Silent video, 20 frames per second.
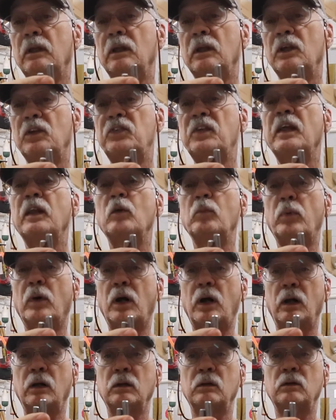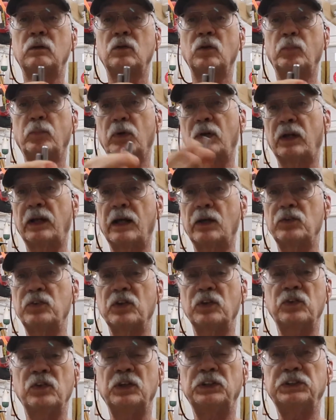extended bar to put it out
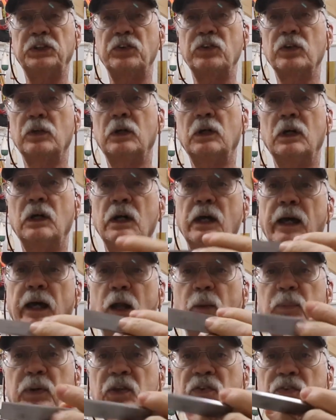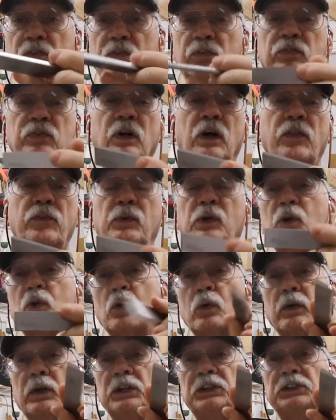6 inches, and a piece of
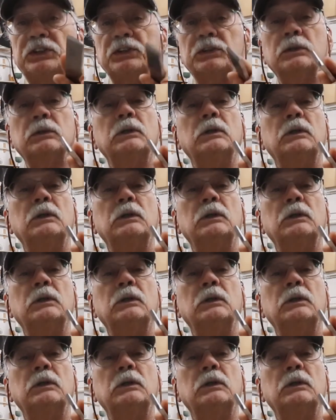3/4 inch